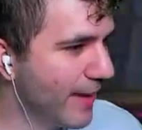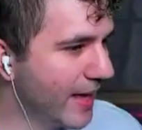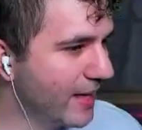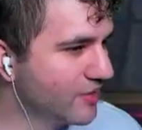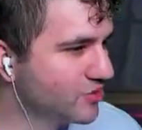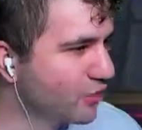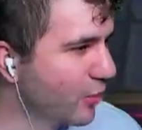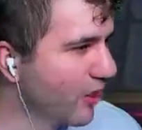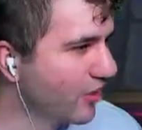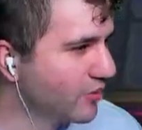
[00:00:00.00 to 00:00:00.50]

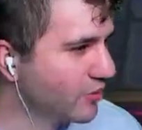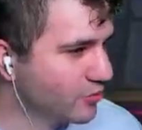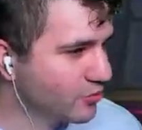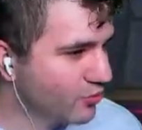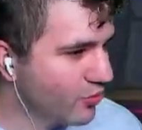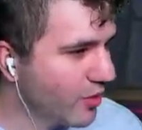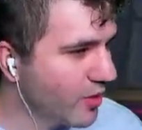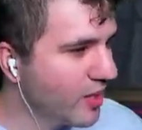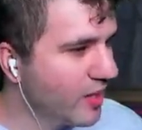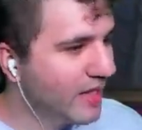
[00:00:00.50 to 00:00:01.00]
as well use
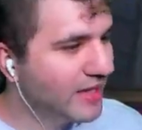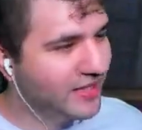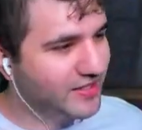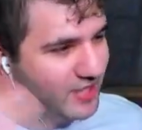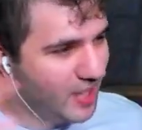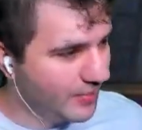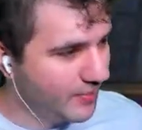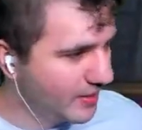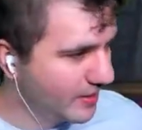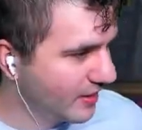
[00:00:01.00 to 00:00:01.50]
Rona. It does
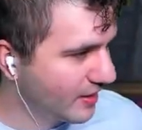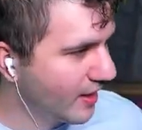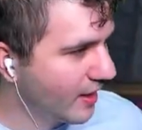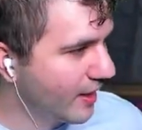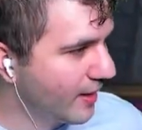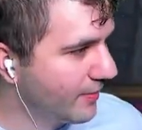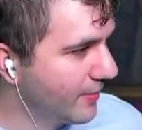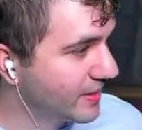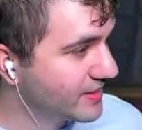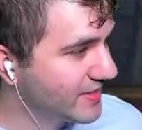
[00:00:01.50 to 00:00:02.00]
come in
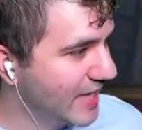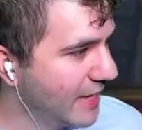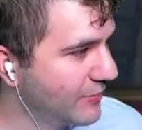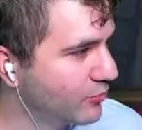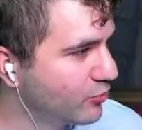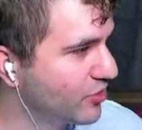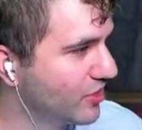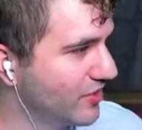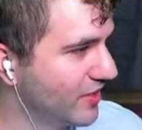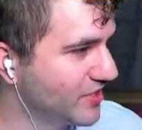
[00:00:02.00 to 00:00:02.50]
attacked
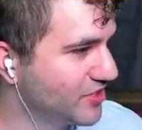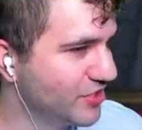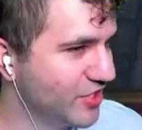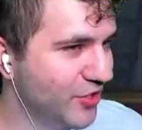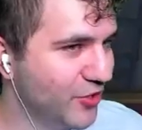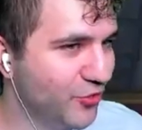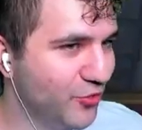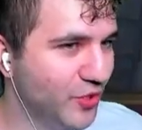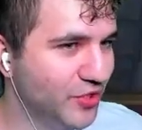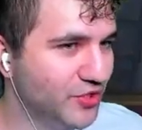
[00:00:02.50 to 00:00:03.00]
with a
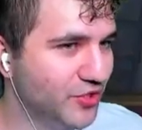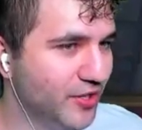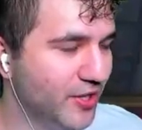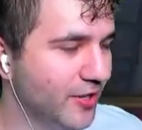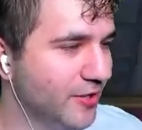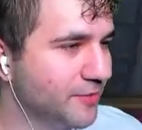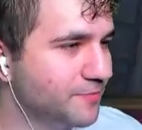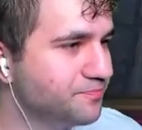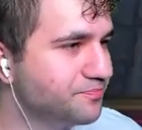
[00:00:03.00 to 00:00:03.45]
legendary creature here.